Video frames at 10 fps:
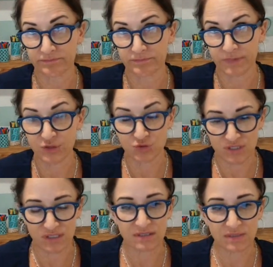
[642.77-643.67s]

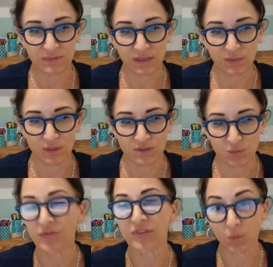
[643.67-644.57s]
interesting to me was
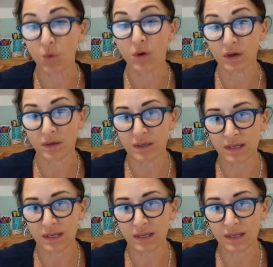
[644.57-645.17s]
what they wore.